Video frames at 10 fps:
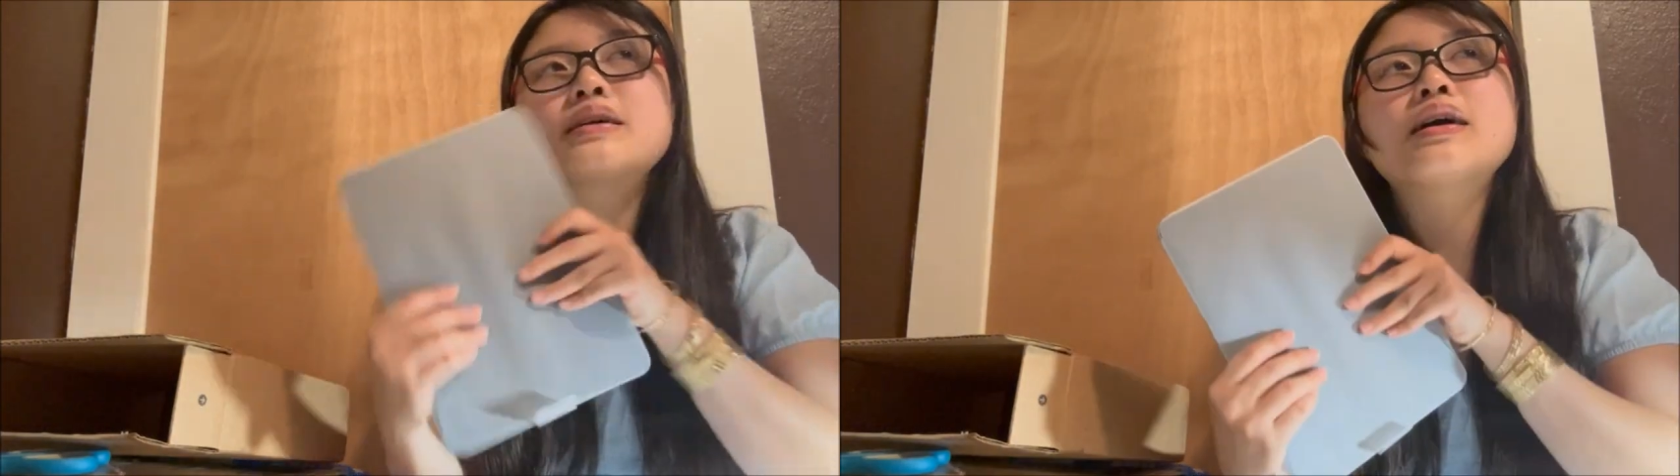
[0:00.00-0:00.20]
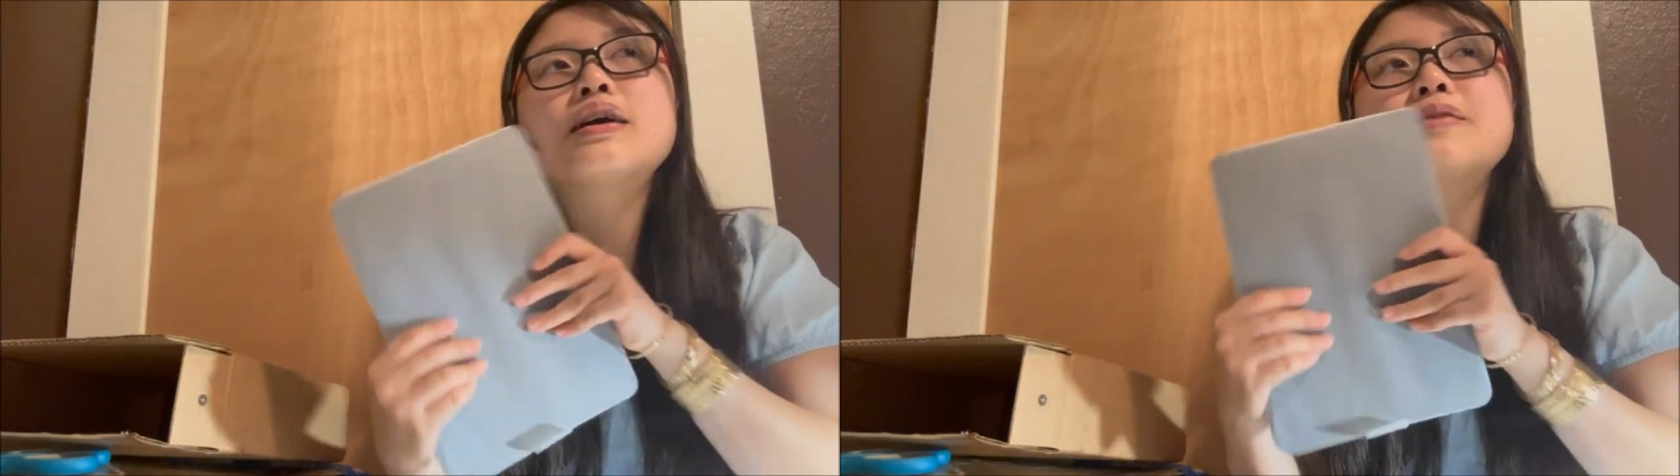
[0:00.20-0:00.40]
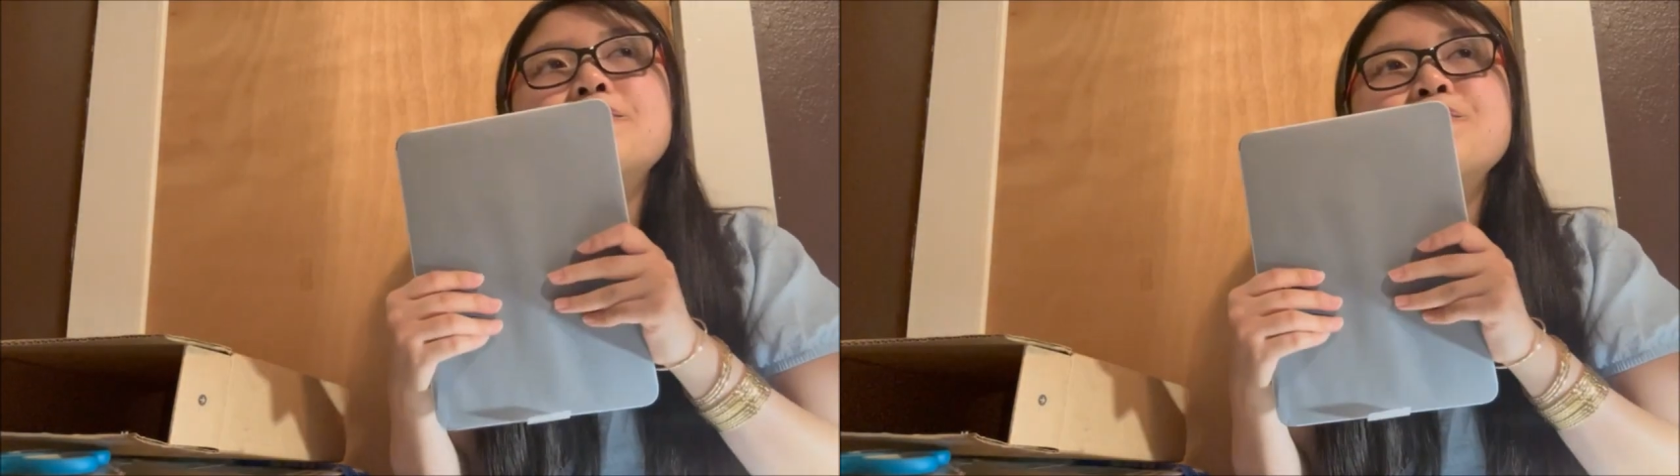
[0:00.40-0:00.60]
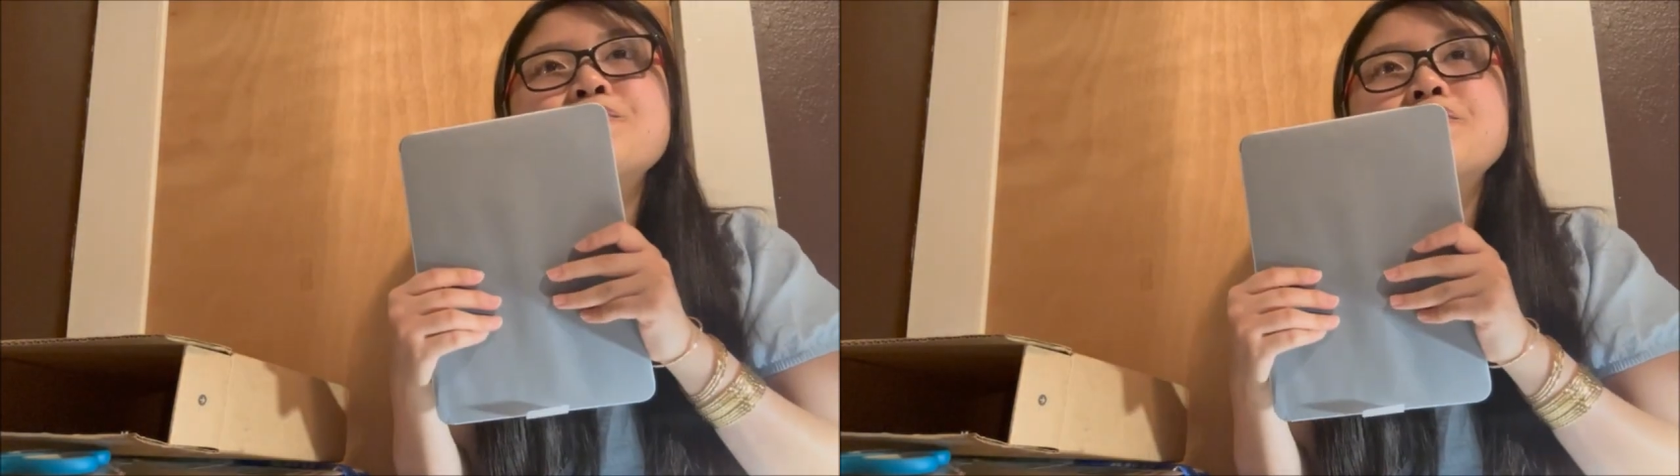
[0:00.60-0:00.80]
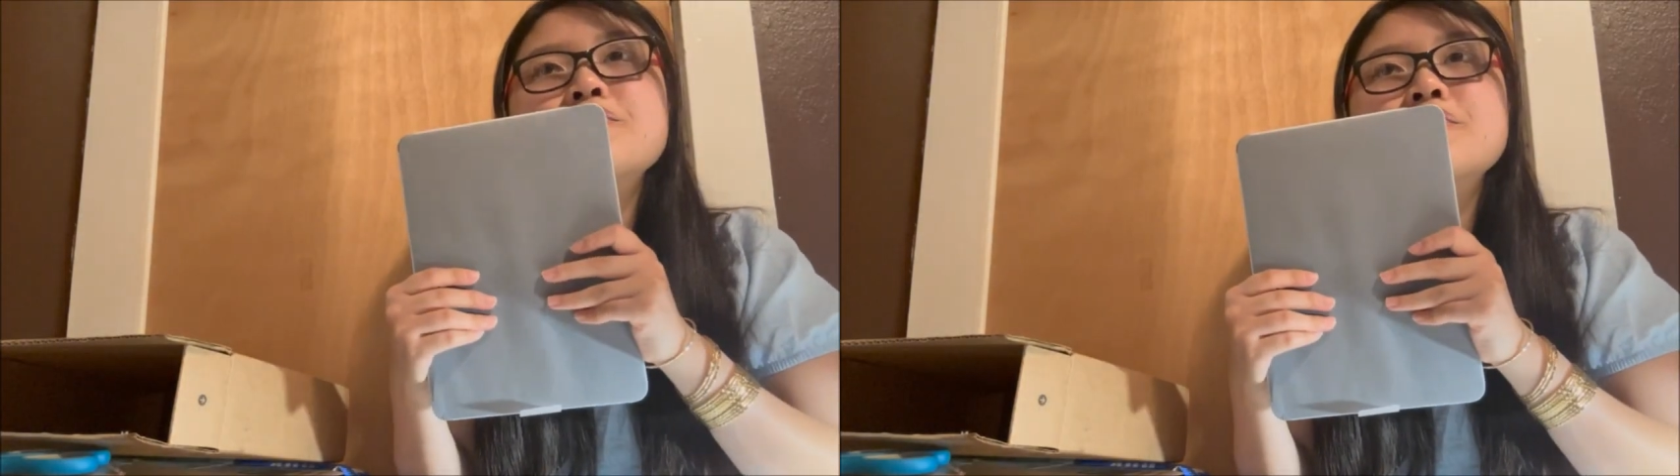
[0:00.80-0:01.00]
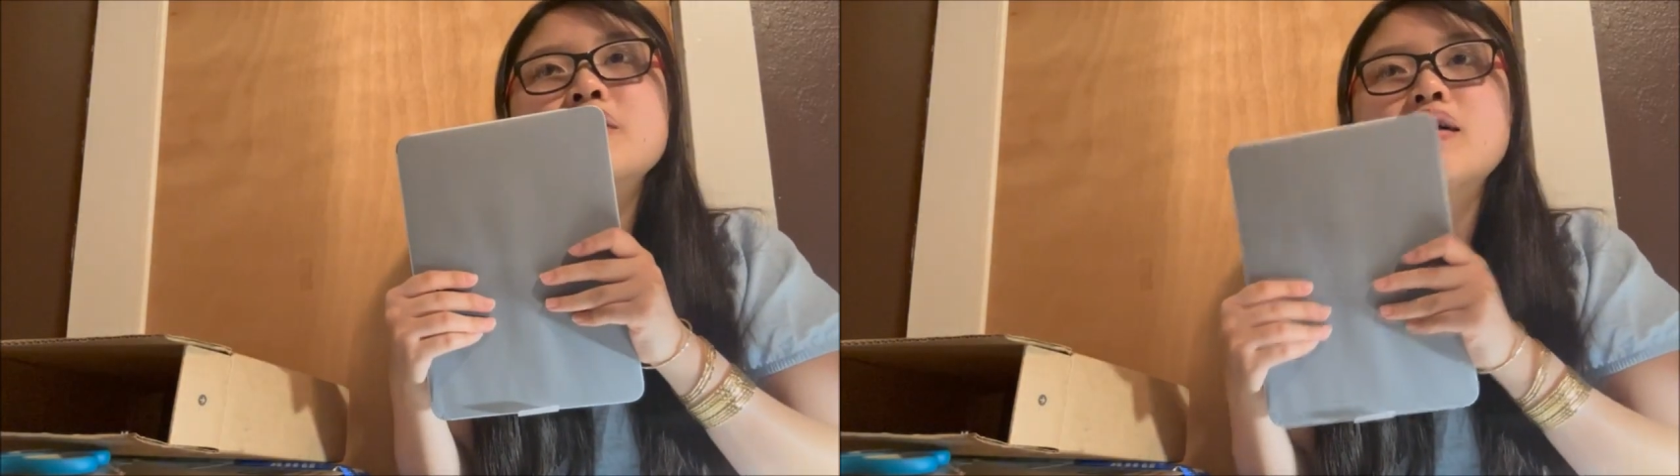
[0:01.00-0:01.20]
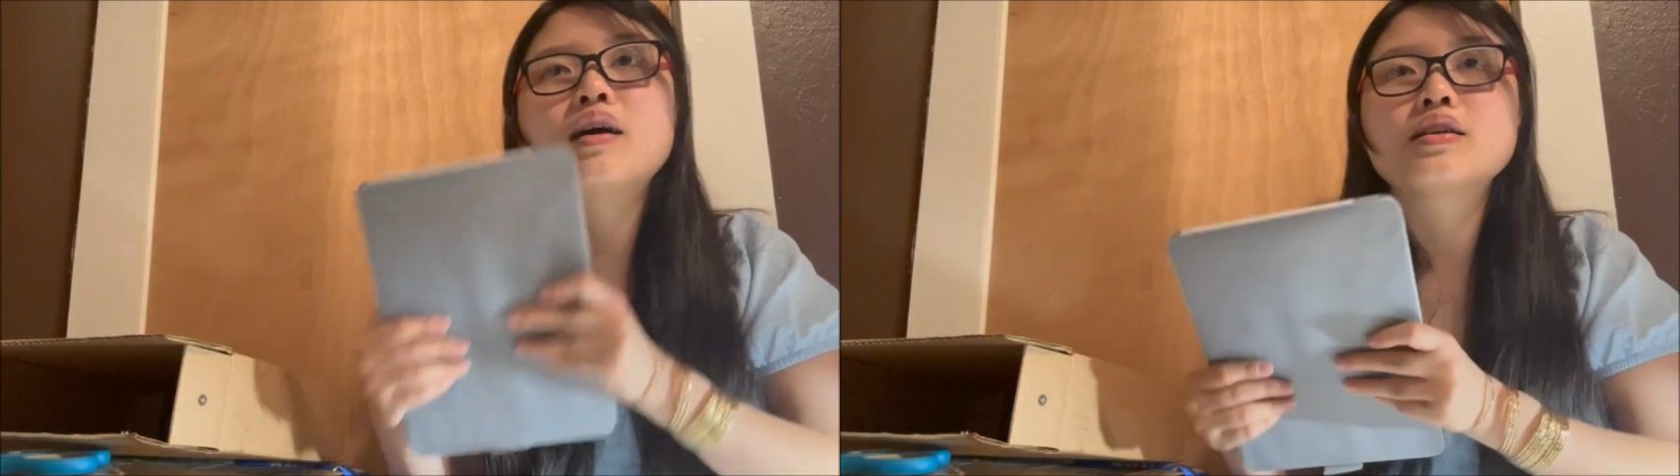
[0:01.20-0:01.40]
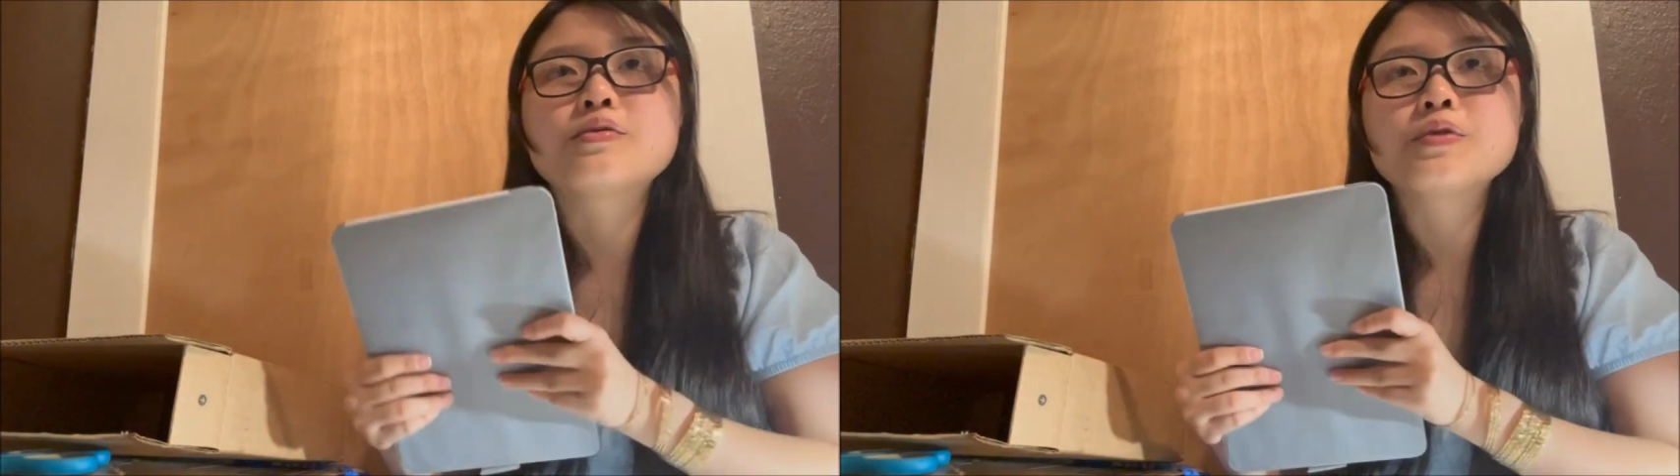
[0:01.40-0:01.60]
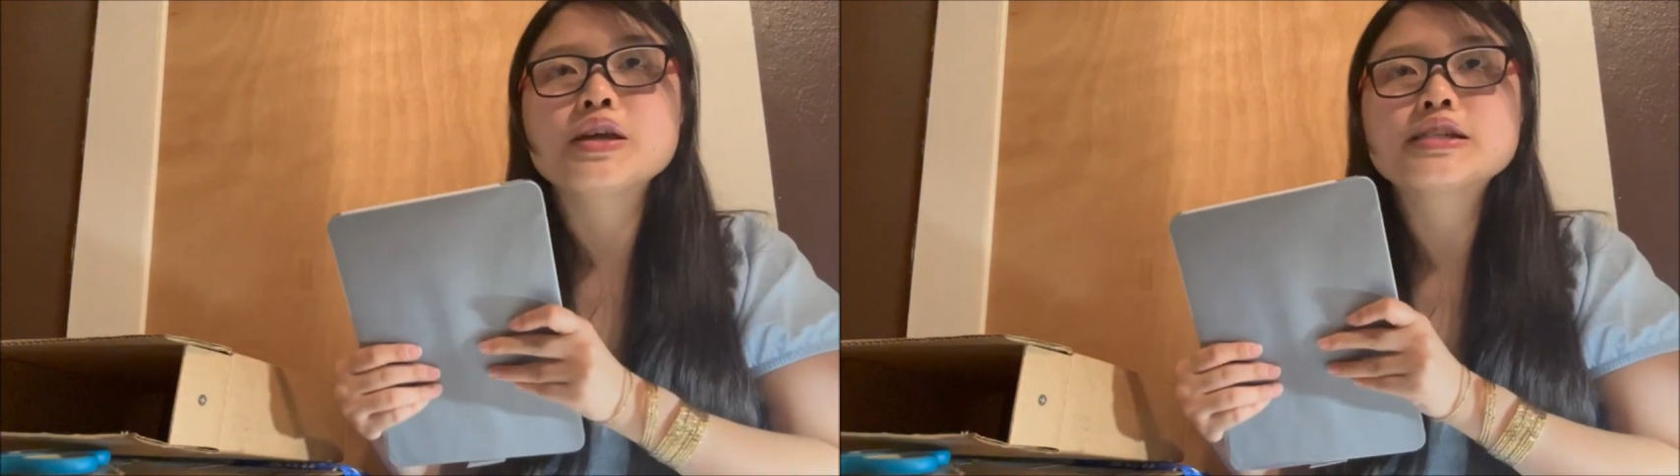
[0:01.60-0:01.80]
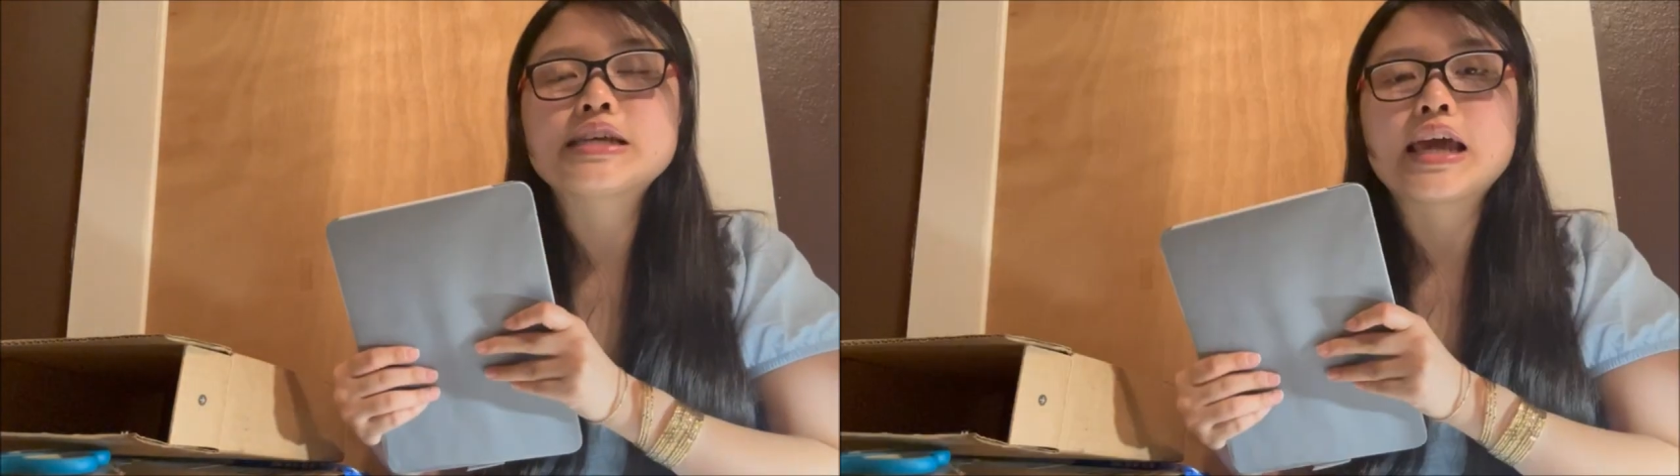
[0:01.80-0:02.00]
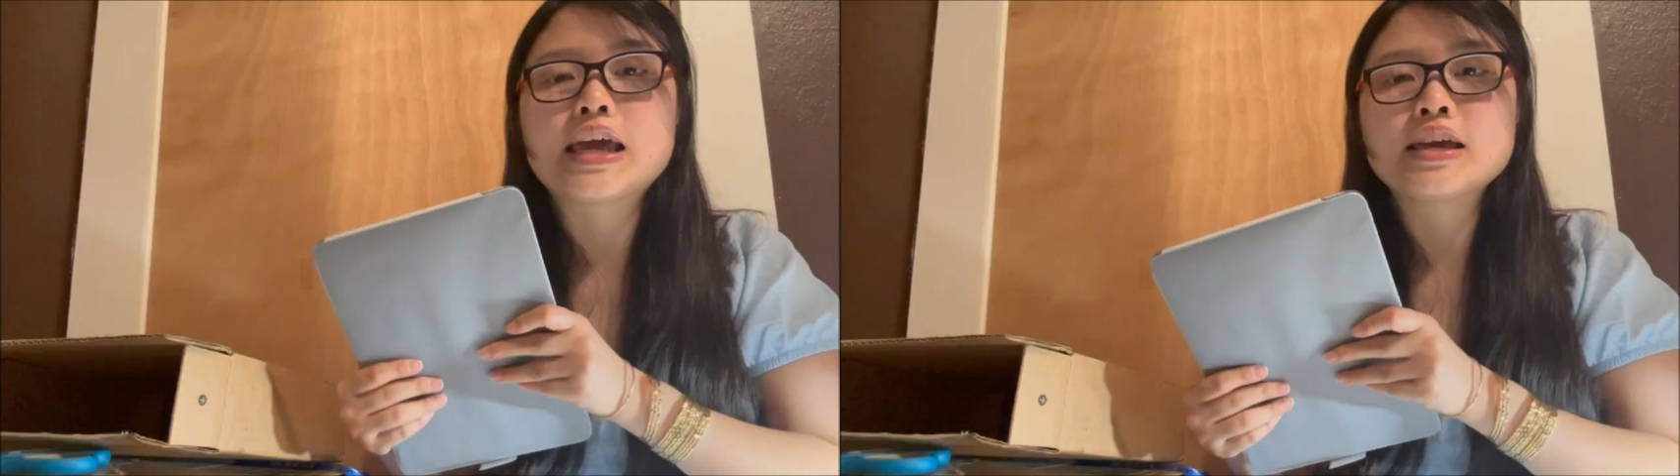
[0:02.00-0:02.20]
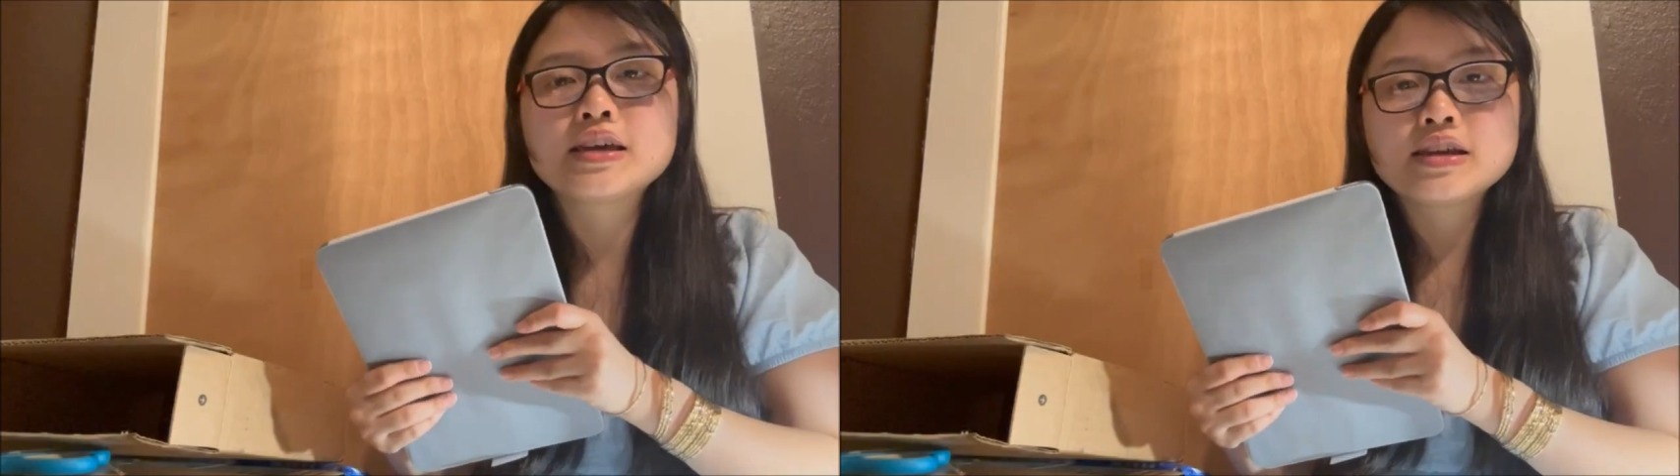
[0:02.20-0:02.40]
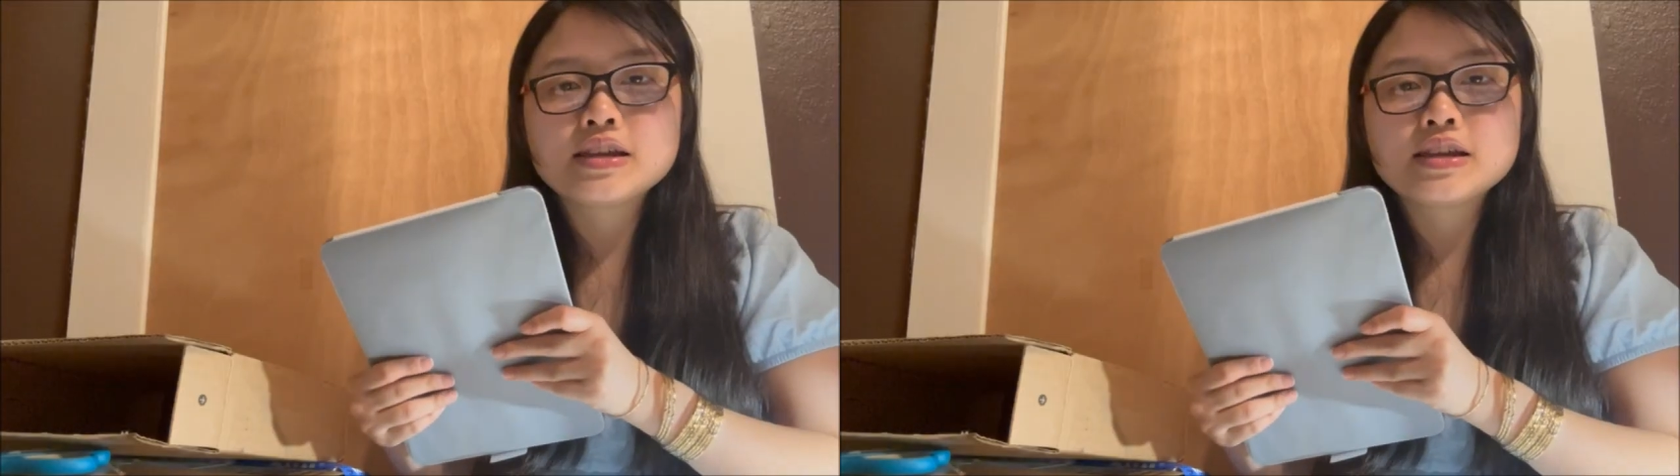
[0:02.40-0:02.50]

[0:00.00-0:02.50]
on a weekday,